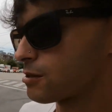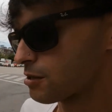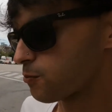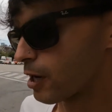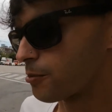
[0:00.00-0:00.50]

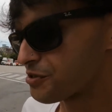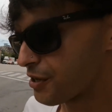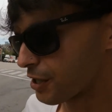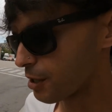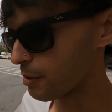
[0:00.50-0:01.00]
just what I was
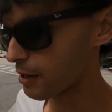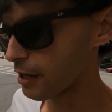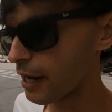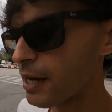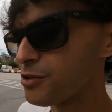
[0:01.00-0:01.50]
thinking about,
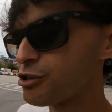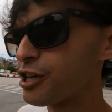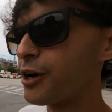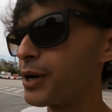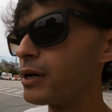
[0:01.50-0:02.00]
and I had to
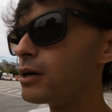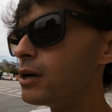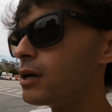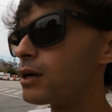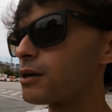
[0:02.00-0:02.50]
share it
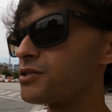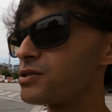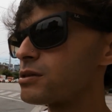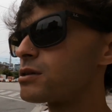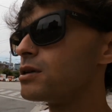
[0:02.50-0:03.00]

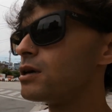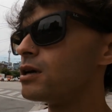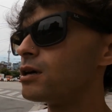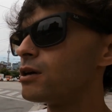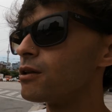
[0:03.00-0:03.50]
because
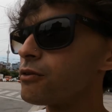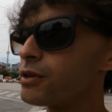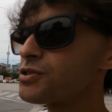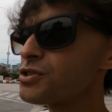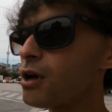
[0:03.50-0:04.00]

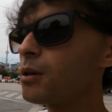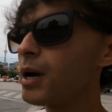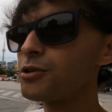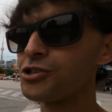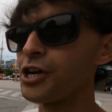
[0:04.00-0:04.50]
this is all
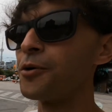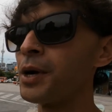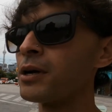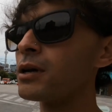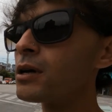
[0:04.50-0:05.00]
about
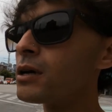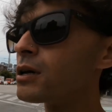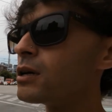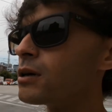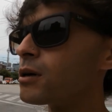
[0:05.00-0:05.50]
sharing.
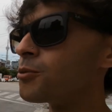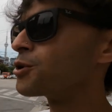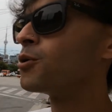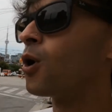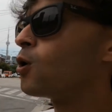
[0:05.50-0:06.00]
We
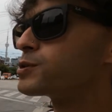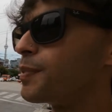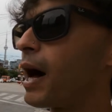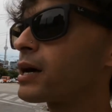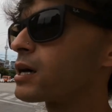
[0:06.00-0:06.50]
don't hold
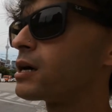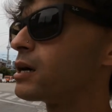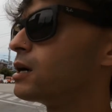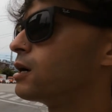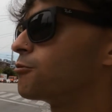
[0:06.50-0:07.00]
back.
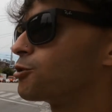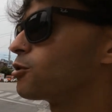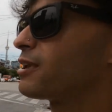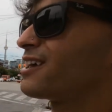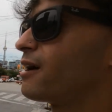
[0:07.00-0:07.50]
We
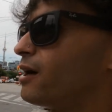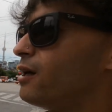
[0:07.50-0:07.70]
don't let